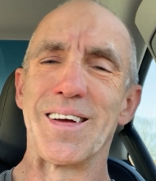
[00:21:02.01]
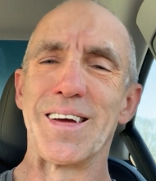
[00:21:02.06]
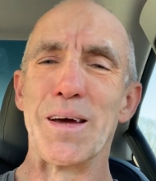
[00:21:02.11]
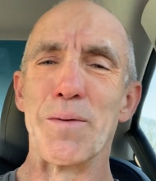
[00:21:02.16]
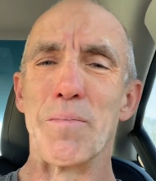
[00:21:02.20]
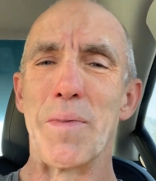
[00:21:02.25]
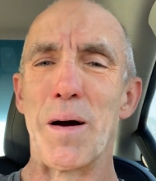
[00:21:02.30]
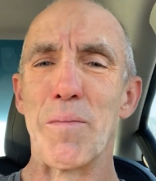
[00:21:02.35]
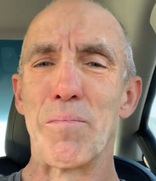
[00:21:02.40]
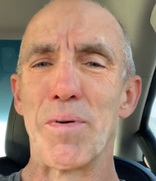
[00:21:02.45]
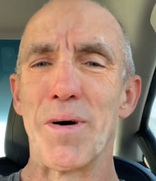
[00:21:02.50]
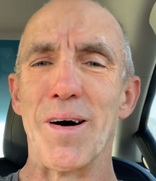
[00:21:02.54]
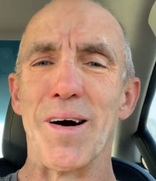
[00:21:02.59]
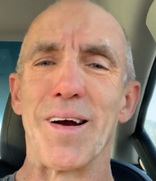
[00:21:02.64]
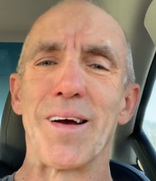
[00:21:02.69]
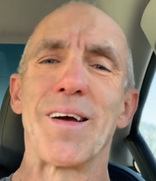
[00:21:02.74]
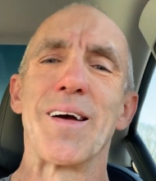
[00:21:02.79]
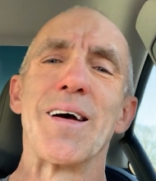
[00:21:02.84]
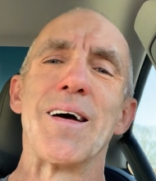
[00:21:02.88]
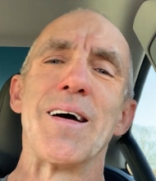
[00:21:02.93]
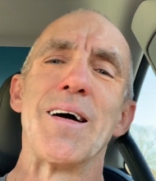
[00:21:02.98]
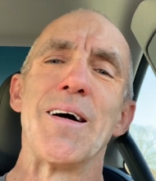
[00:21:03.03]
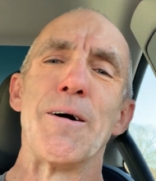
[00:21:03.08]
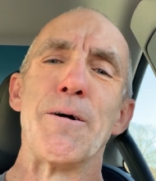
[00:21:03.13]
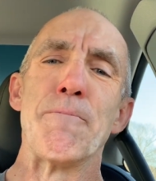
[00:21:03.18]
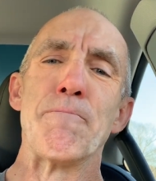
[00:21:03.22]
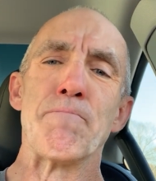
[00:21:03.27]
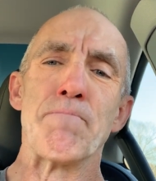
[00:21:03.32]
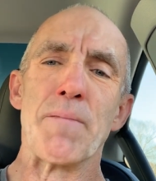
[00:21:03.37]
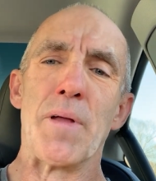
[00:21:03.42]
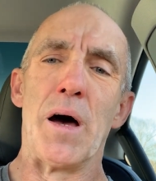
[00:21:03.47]
get my book.
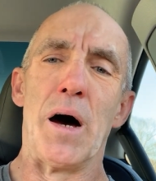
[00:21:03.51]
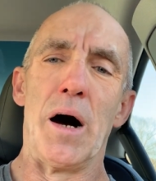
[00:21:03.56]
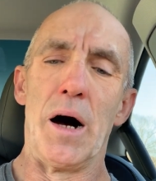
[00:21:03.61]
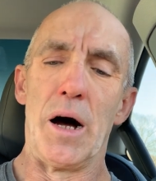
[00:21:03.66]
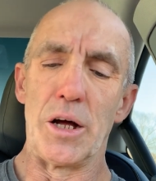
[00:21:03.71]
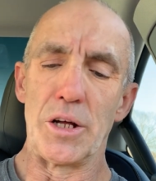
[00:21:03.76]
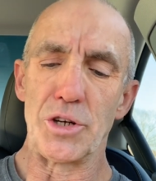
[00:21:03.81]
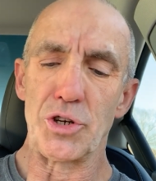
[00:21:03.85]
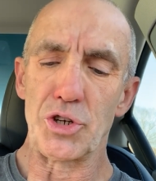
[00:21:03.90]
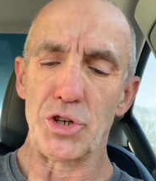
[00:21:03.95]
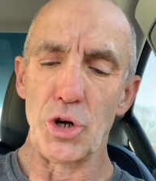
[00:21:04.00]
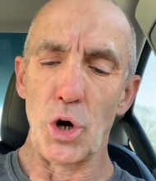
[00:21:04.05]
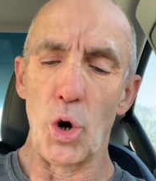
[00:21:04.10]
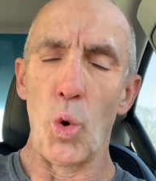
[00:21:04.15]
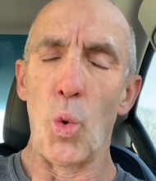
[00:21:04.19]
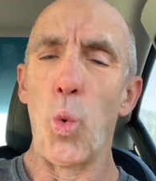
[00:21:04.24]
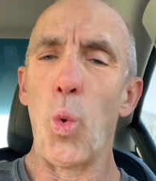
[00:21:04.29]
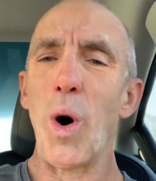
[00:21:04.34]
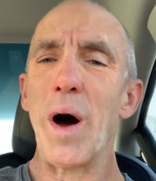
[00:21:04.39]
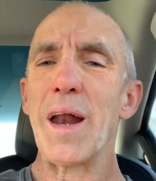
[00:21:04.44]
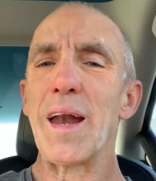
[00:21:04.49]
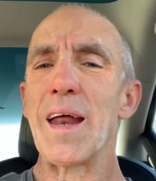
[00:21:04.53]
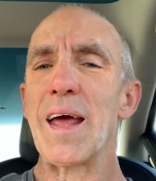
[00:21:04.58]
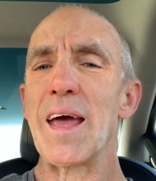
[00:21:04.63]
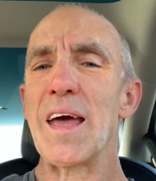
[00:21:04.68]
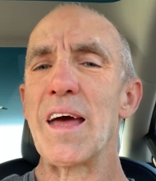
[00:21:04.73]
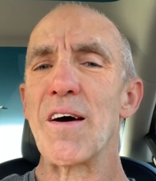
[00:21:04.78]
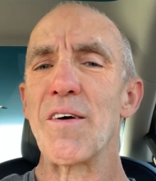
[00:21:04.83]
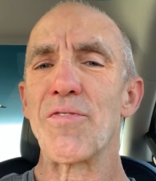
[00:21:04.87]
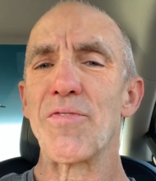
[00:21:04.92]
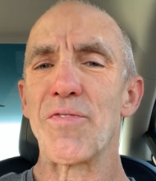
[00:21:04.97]
So what
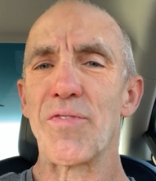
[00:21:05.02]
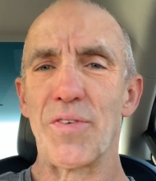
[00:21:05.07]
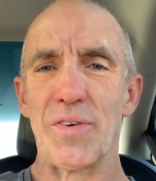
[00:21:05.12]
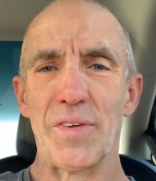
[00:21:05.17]
if,